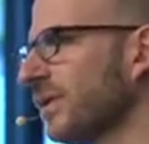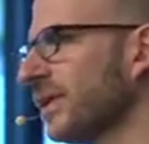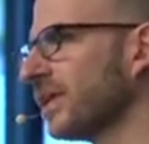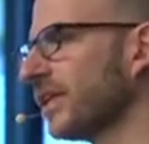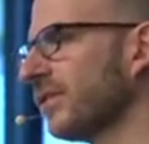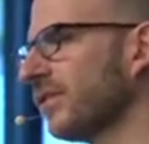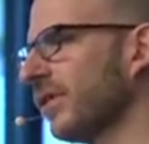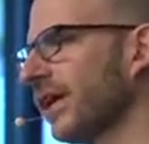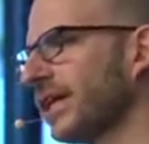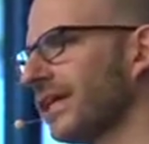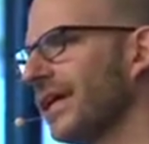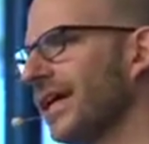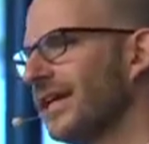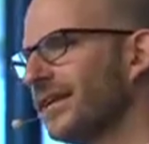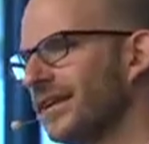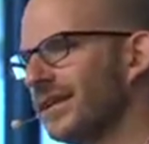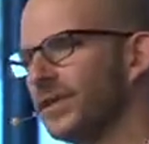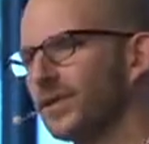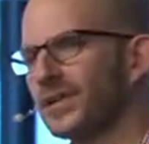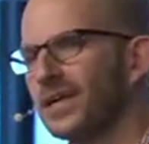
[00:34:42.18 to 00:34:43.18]
make it right.
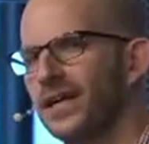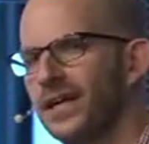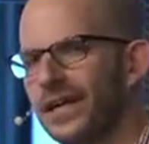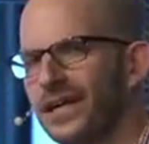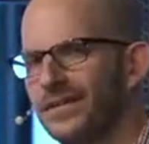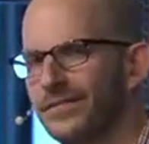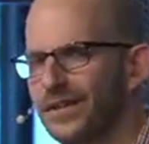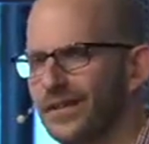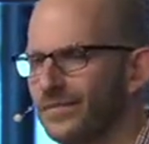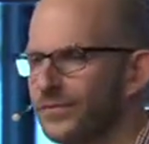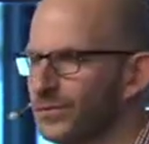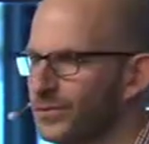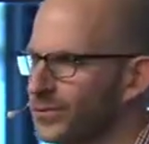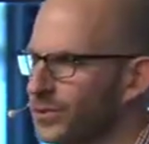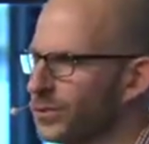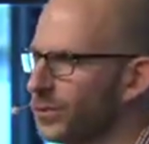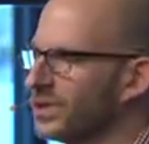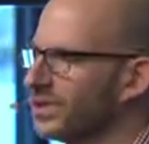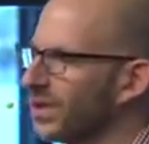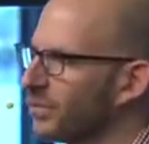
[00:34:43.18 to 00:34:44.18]
Now look, if you
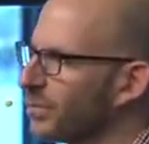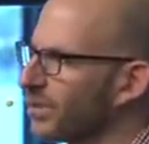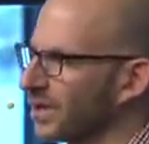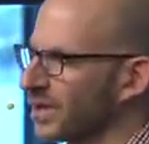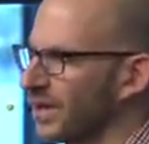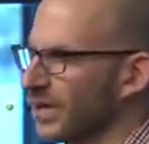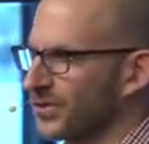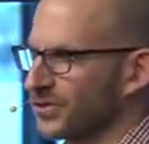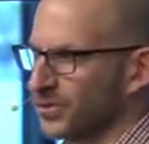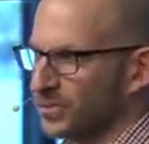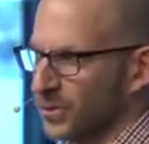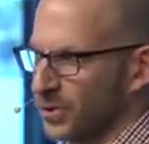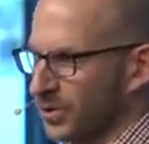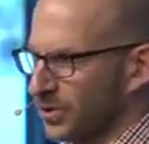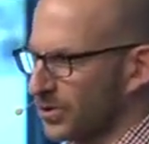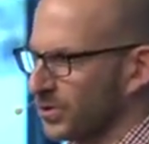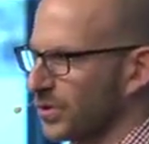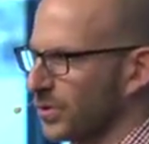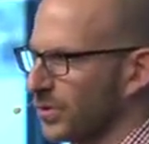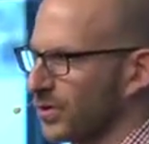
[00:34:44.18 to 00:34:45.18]
do end up with a customer
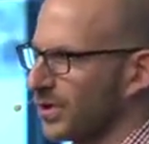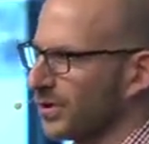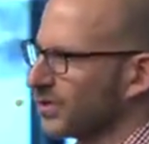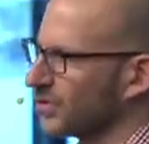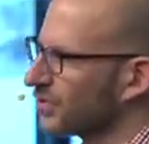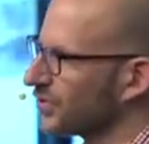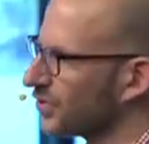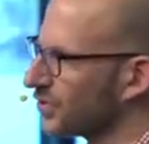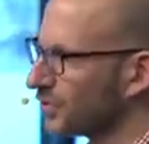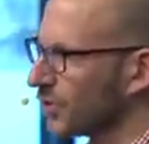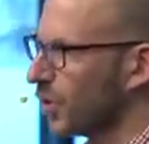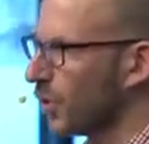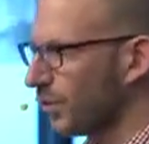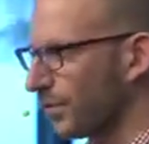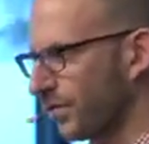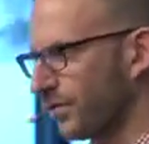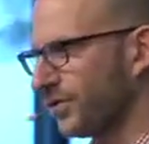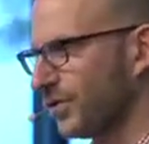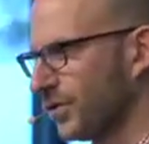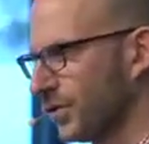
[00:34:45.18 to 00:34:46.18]
or two that are so
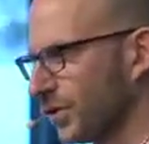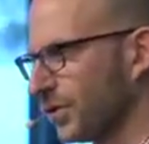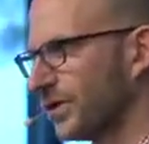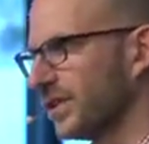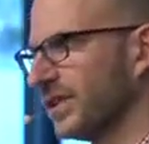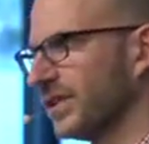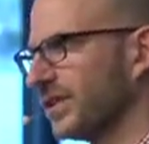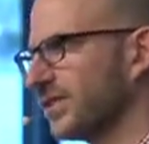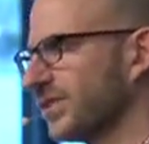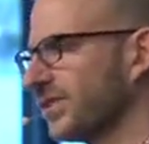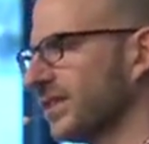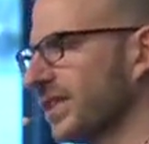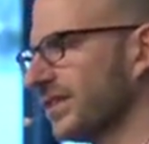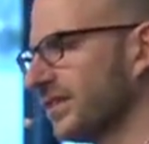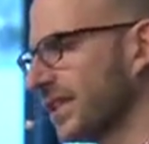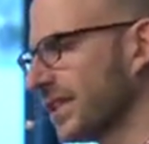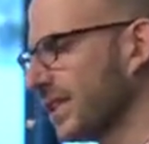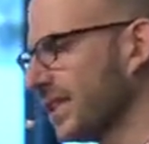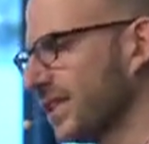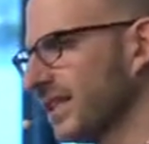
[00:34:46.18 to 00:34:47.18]
furious that
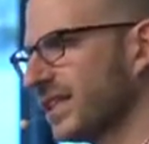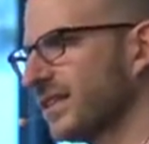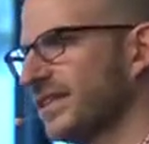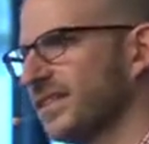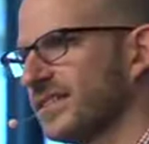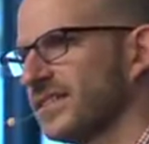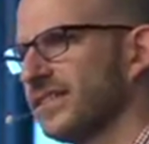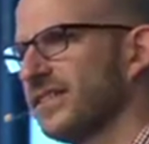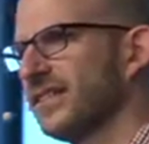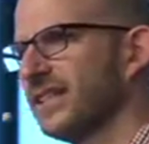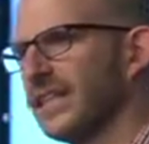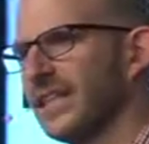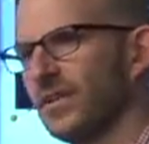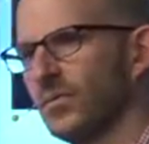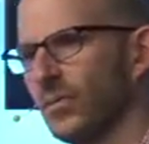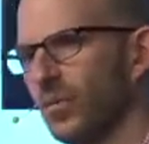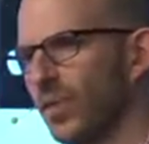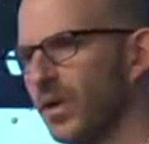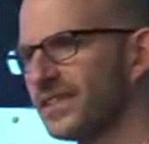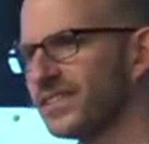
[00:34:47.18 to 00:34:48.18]
they clicked this thing and it
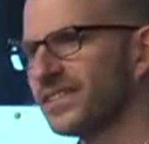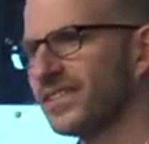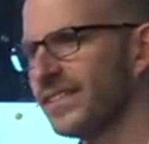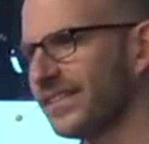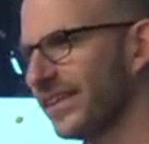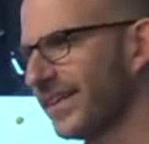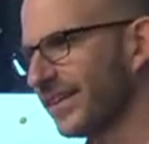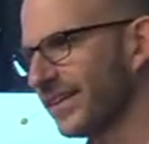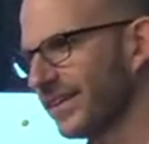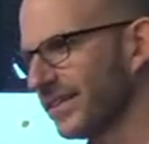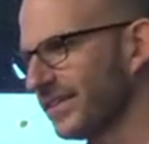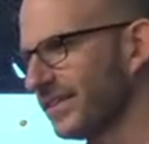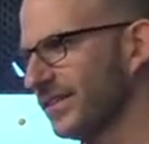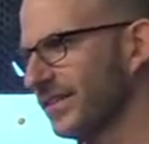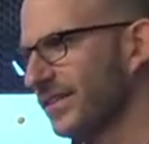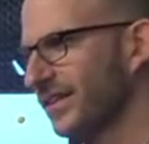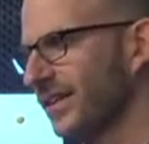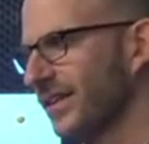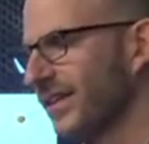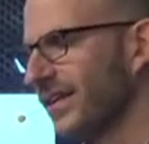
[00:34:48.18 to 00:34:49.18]
wasn't there,
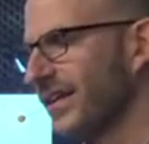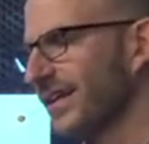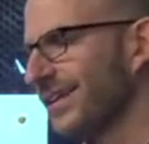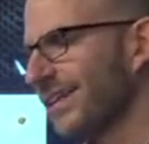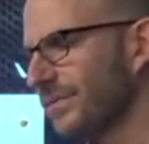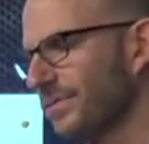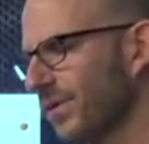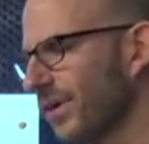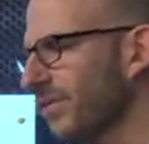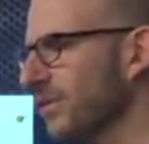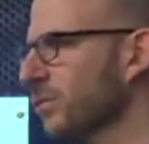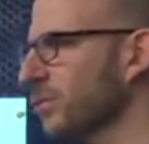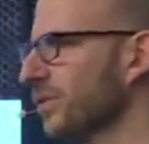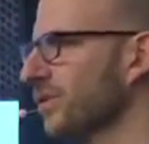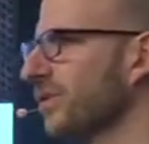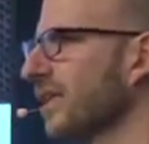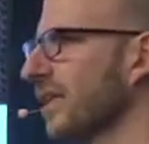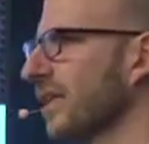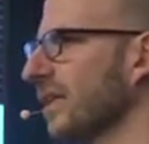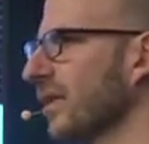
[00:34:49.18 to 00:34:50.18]
they probably
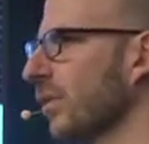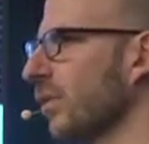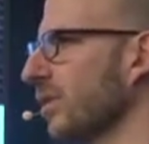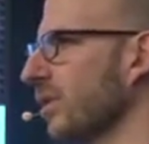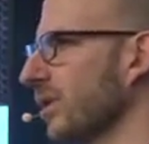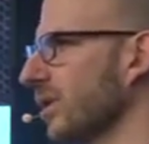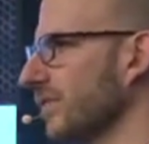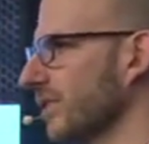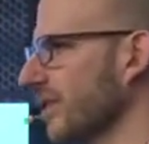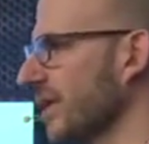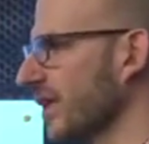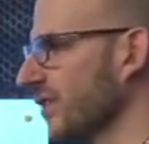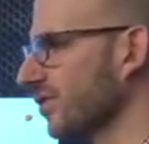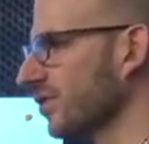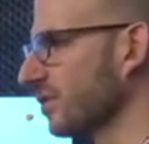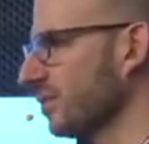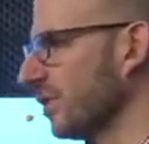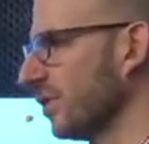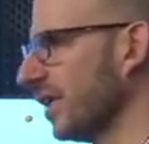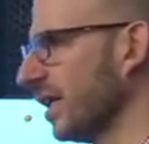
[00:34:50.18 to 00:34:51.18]
weren't that loyal of a
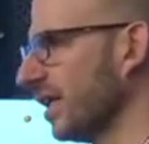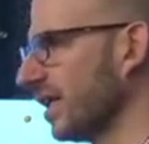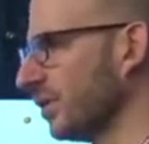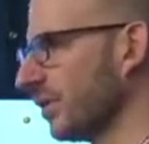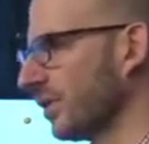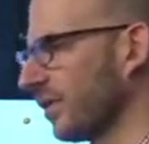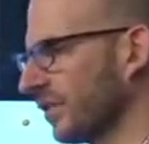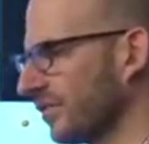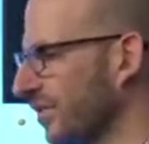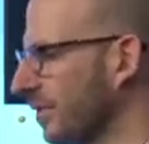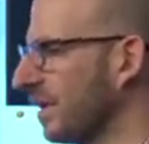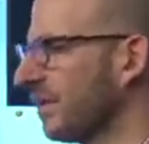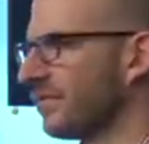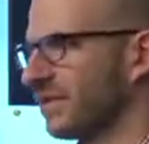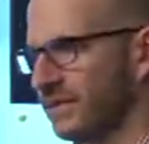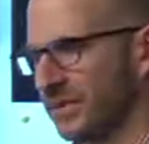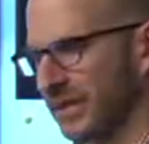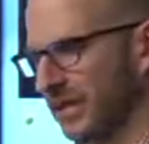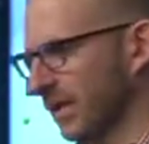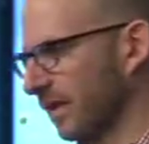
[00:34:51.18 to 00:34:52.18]
customer anyway, right? If
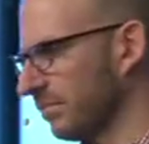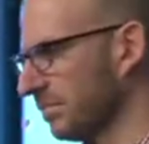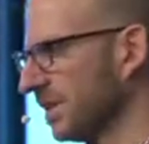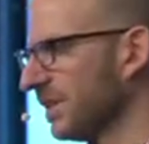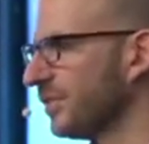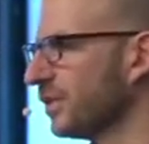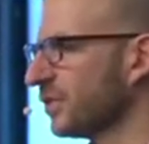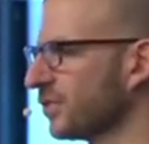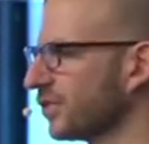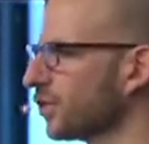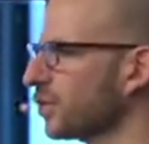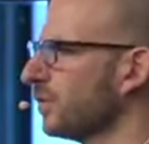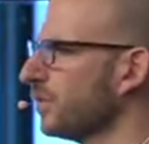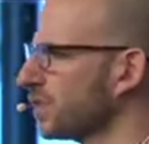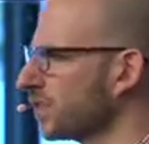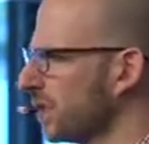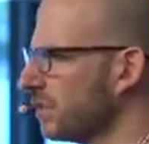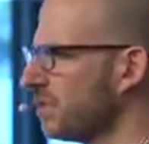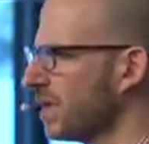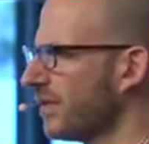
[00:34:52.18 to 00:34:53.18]
they're like, I'm leaving your
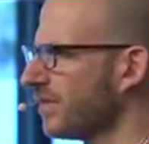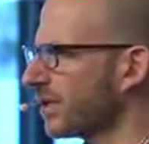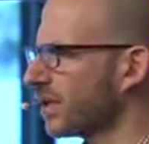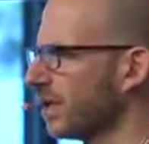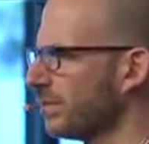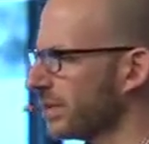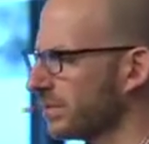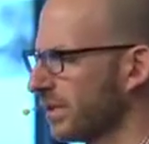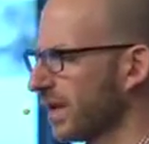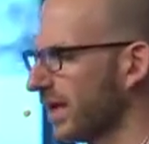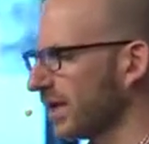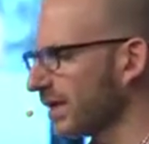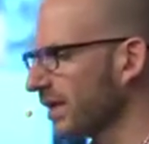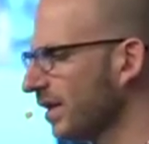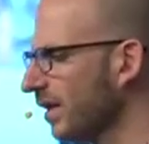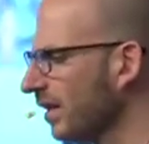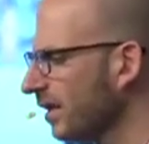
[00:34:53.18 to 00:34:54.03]
service and I'm never coming back,